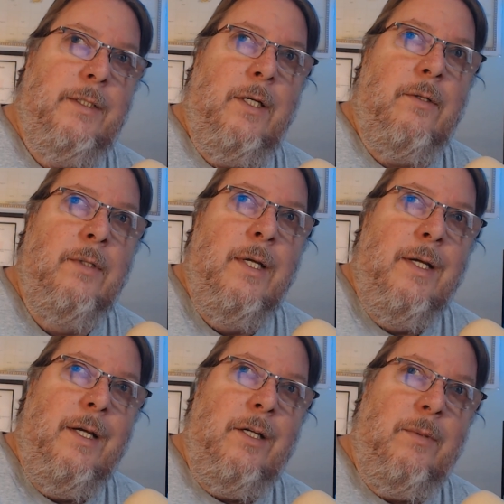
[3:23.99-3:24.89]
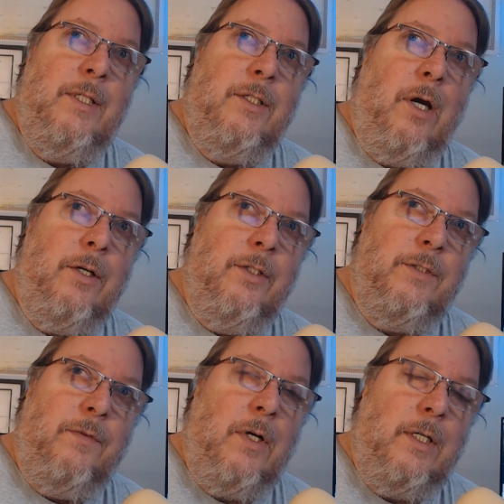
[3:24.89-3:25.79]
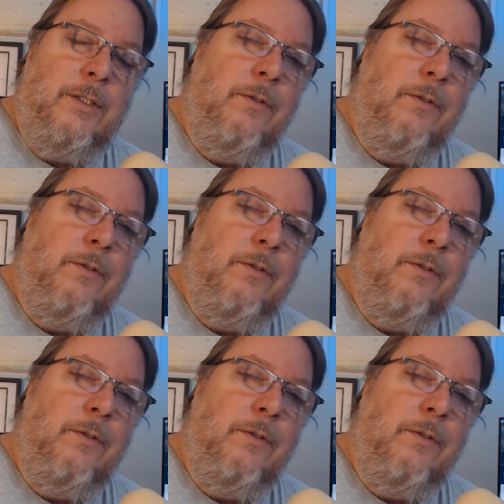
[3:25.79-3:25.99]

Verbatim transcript: So, you know, when darkness falls